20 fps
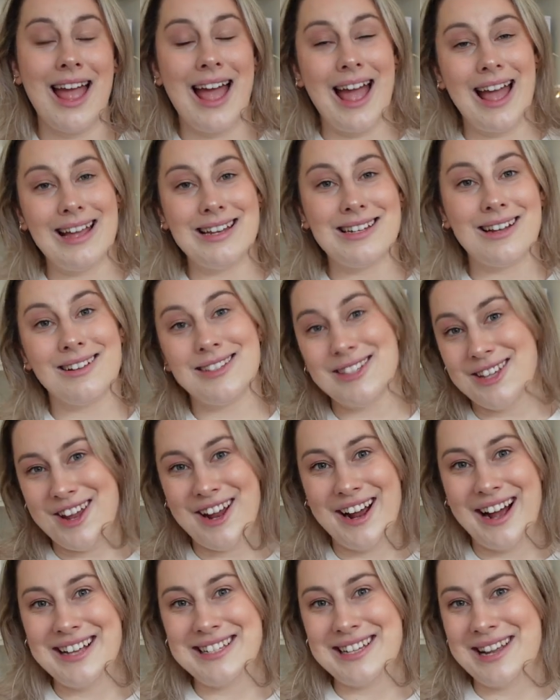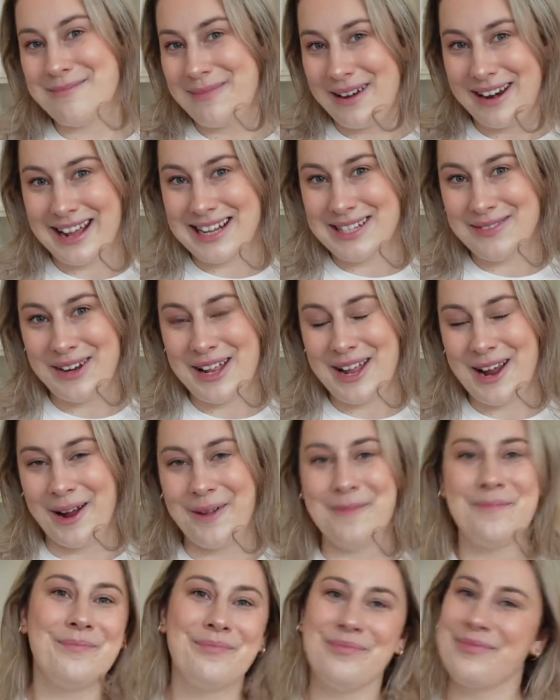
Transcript: and I'll see you guys in my next video.